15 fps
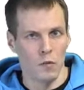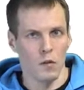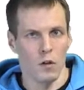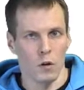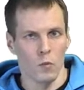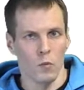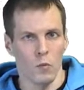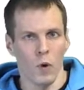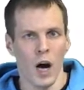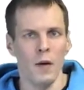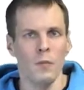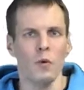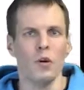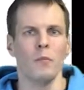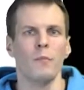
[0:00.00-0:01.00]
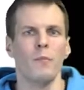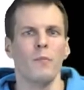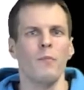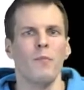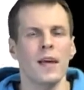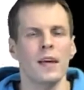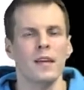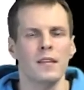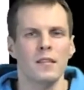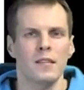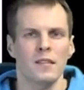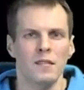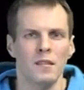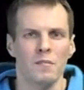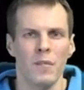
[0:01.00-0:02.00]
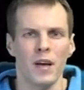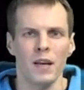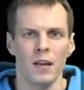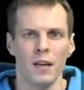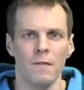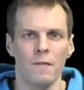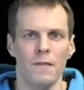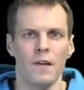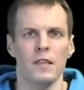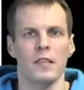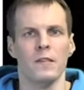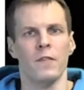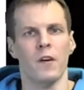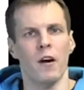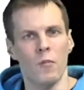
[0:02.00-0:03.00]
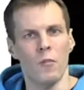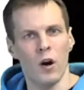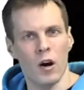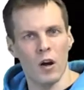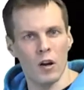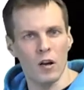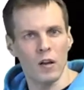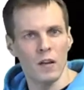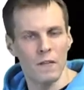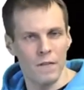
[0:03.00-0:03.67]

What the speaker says: So why would it make a difference if our model